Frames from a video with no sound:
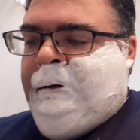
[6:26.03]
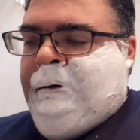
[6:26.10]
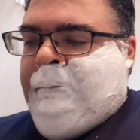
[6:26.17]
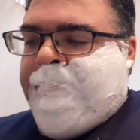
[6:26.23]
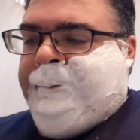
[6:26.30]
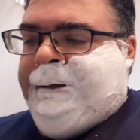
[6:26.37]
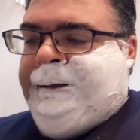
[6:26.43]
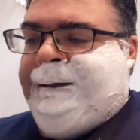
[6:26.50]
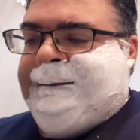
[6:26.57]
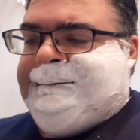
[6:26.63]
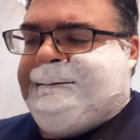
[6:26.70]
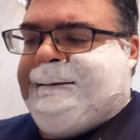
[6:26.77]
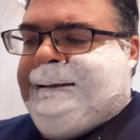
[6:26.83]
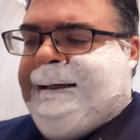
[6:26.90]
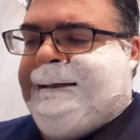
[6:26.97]

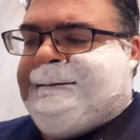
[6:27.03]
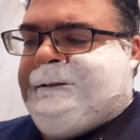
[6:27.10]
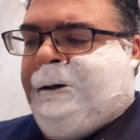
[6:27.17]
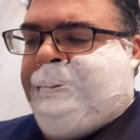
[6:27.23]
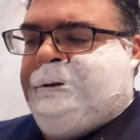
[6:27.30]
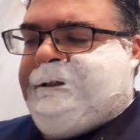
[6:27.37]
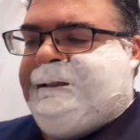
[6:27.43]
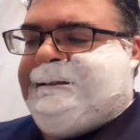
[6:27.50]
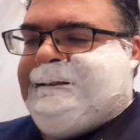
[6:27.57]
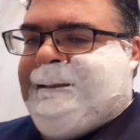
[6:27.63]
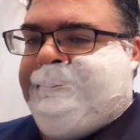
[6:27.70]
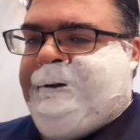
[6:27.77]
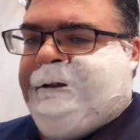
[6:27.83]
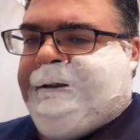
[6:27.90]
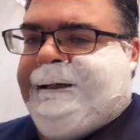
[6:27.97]
but it's almost like
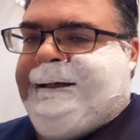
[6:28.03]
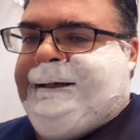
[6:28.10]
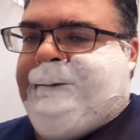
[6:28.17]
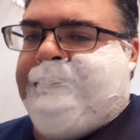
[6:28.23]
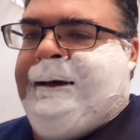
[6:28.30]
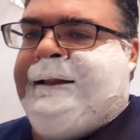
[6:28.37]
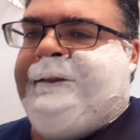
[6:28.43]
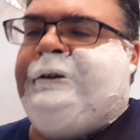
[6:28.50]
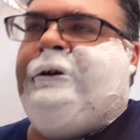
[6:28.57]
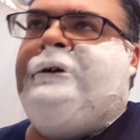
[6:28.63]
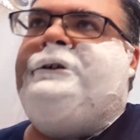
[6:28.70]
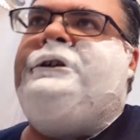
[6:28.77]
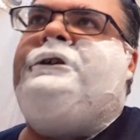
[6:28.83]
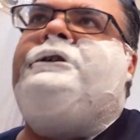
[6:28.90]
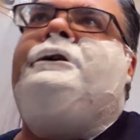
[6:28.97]
simulating menthol
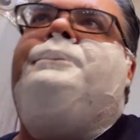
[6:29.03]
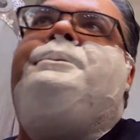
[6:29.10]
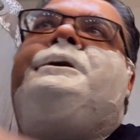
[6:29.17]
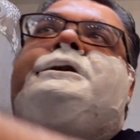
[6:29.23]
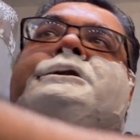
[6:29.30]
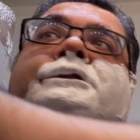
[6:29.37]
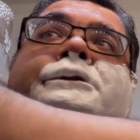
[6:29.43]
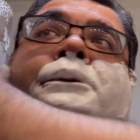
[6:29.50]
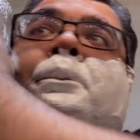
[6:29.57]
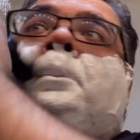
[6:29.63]
and eucalyptus.